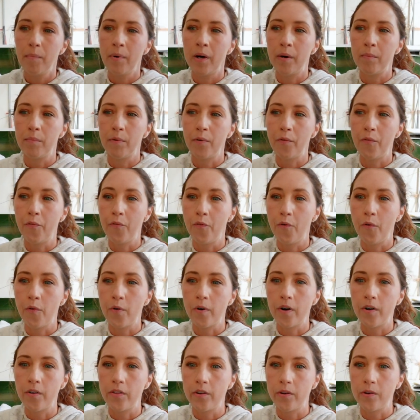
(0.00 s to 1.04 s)
But
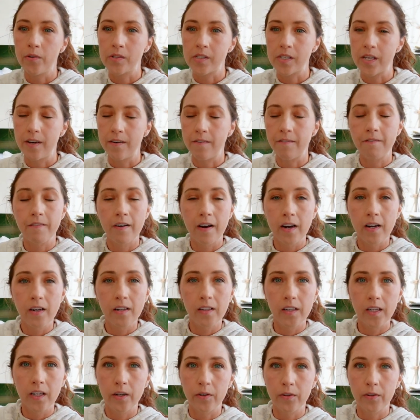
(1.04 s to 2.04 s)
before those can finally